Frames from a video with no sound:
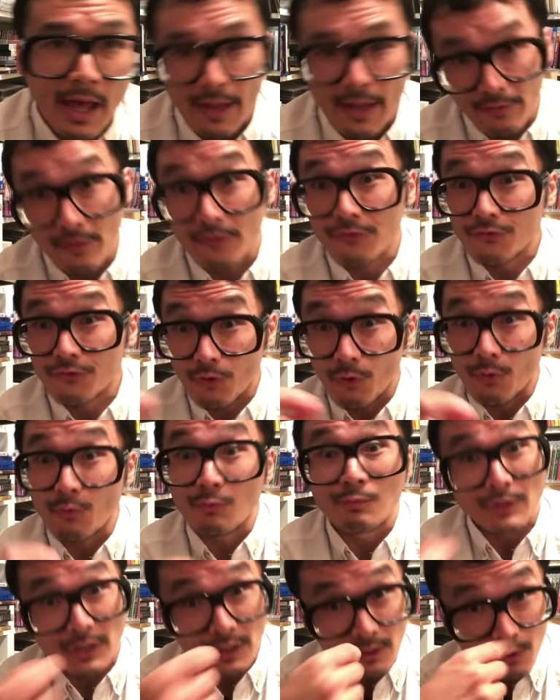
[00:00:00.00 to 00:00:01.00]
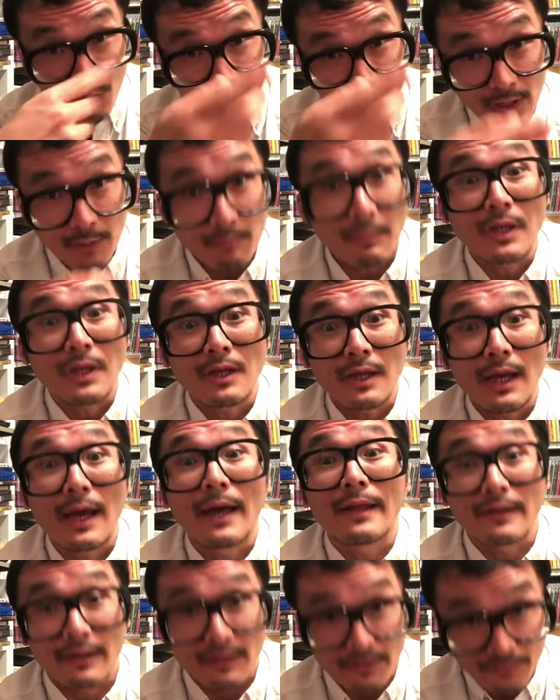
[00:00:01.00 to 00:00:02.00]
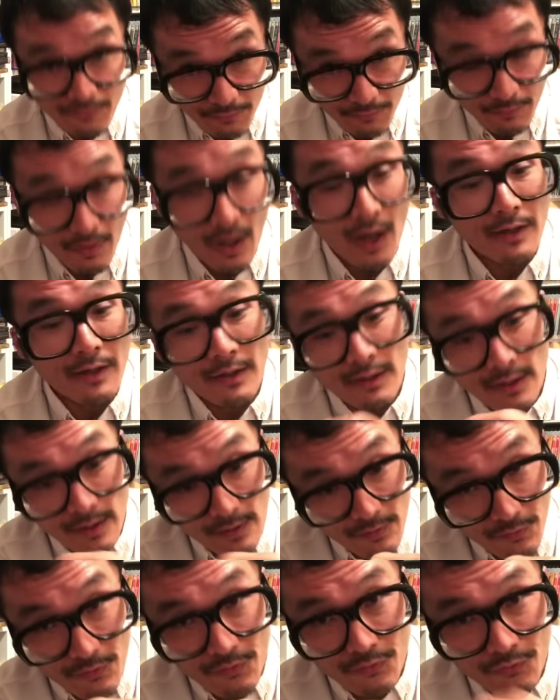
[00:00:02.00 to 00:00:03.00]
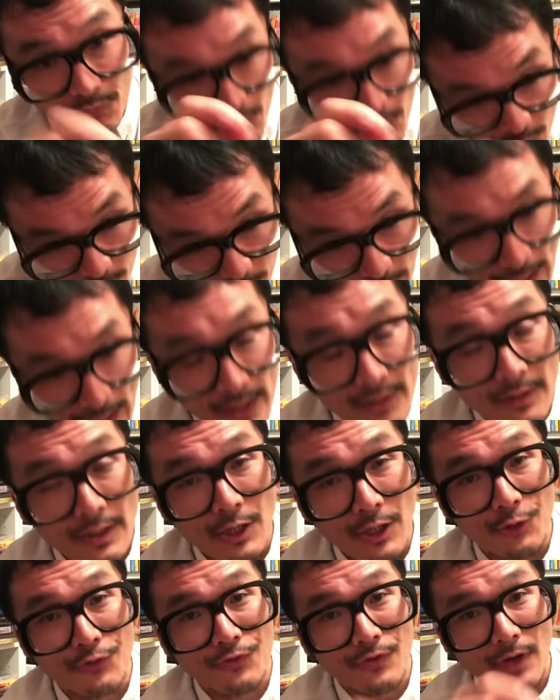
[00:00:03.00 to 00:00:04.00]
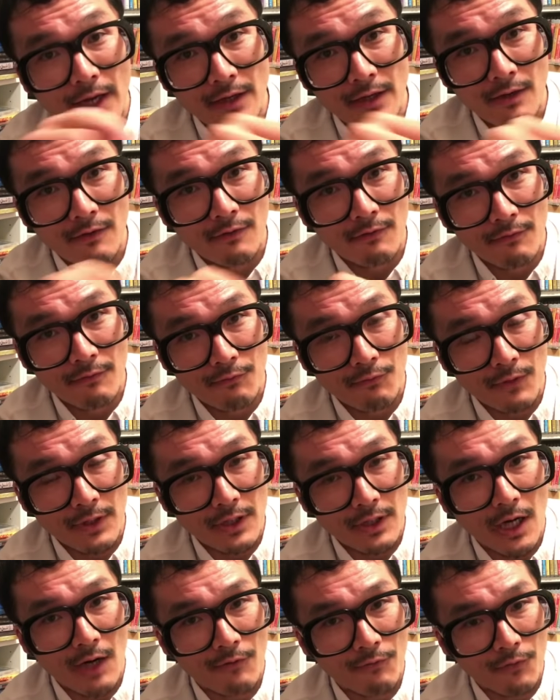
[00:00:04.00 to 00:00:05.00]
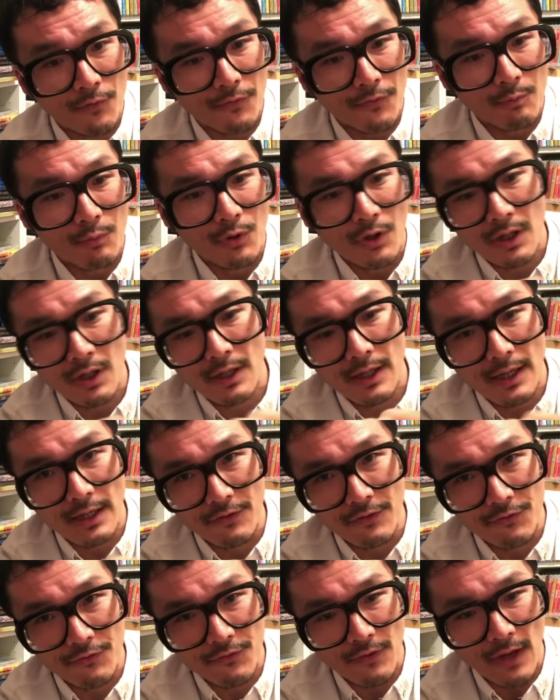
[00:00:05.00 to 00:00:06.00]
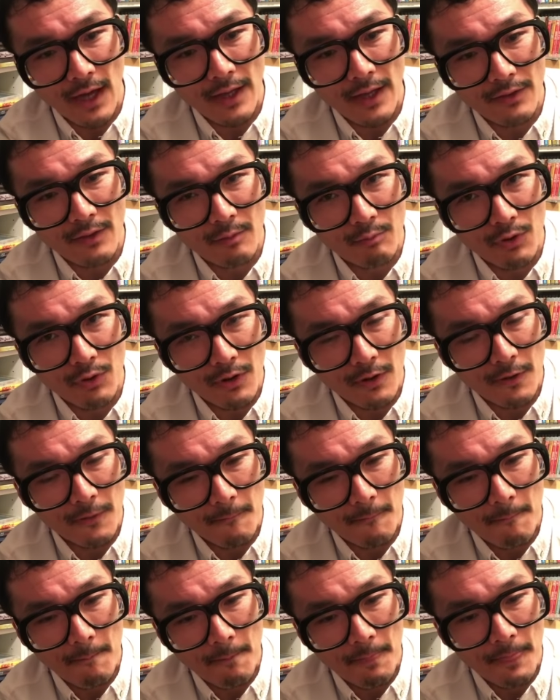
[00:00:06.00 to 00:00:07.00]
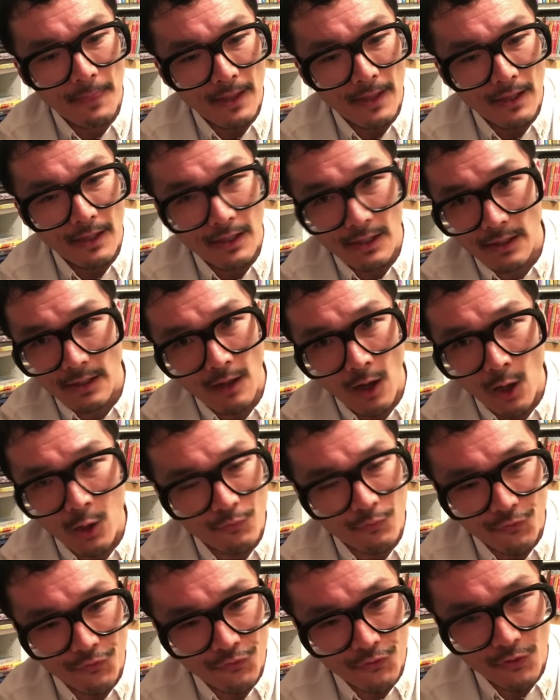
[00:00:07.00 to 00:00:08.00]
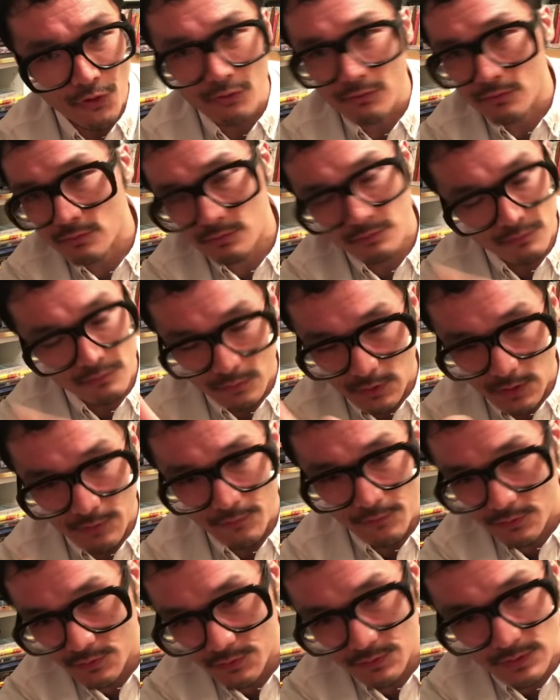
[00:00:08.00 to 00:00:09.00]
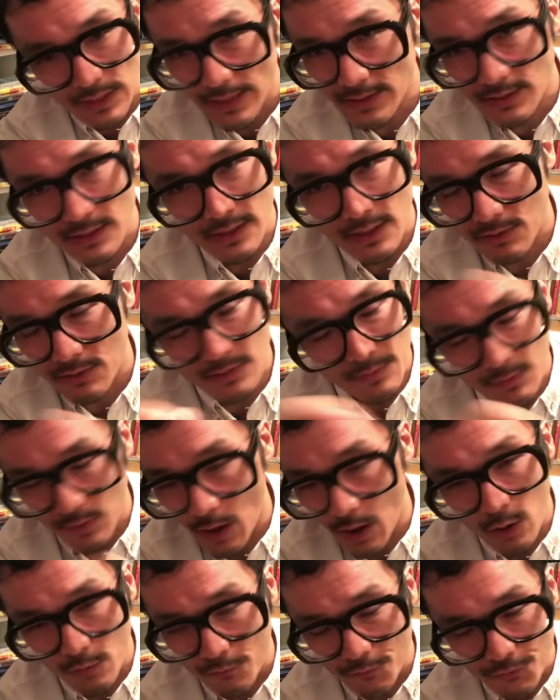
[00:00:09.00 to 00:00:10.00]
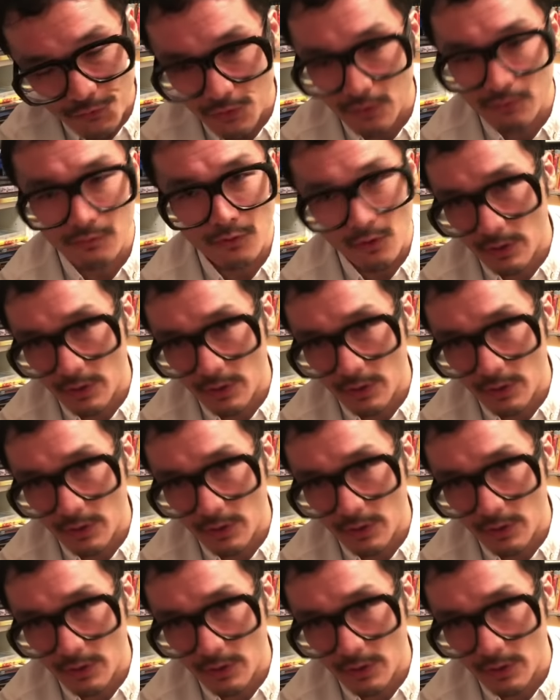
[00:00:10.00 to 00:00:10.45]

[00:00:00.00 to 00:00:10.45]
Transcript: And then so he looked at me, and then he nodded, and he just looked back on the inside front cover of the book, and he signed the book, Oliver Stone, whatever, to Daisuke or something, Oliver Stone